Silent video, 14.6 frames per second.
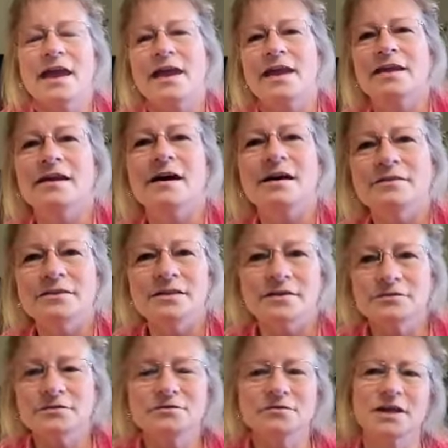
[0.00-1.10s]
And I'll
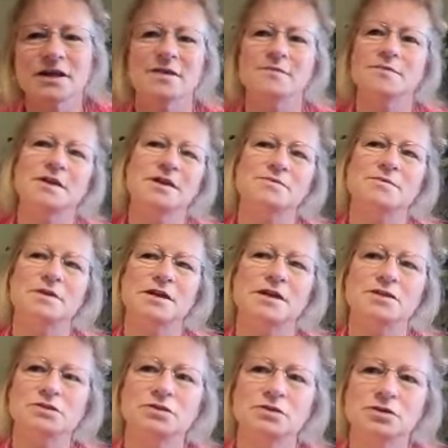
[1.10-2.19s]
never forget it because when I
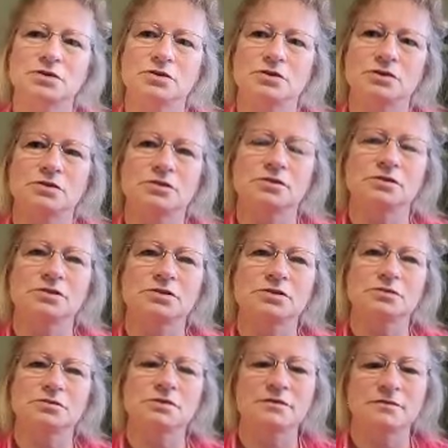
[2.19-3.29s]
took her
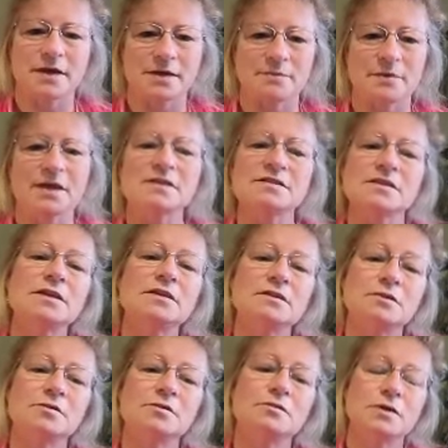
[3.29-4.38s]
to the vet, because I
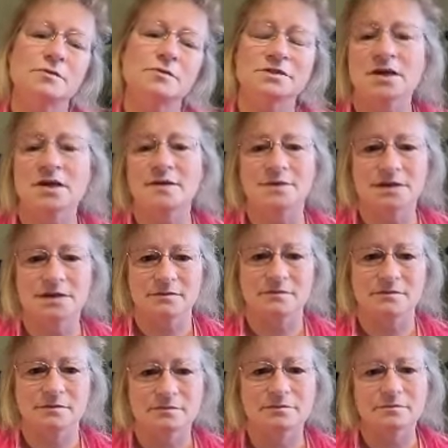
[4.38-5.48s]
knew it was time to,
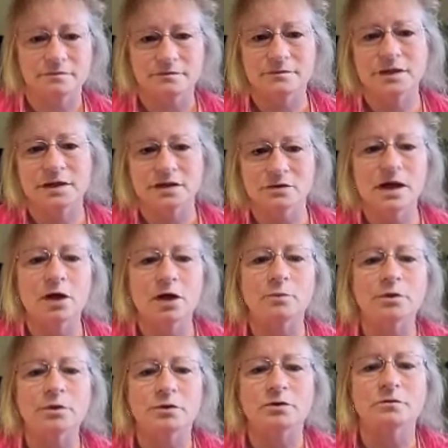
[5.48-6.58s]
you know,
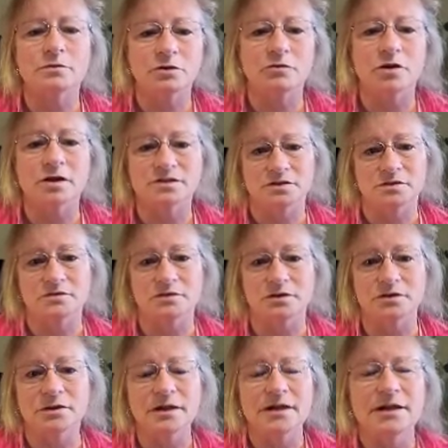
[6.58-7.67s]
help her cross
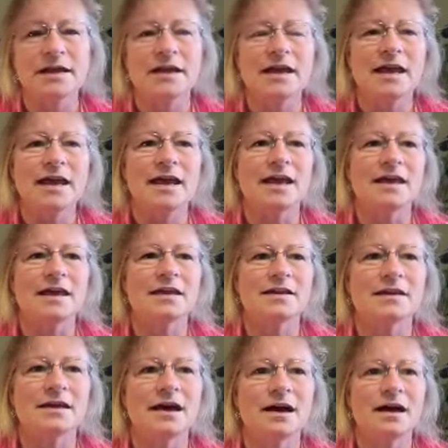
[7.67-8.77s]
over.
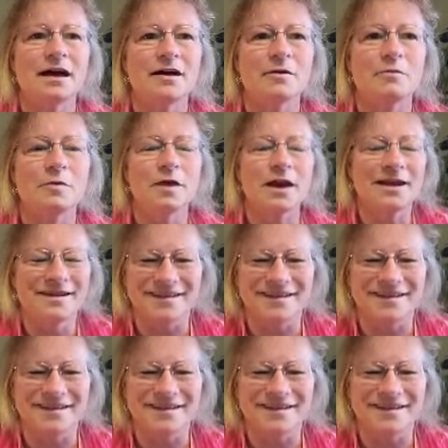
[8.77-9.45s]
And when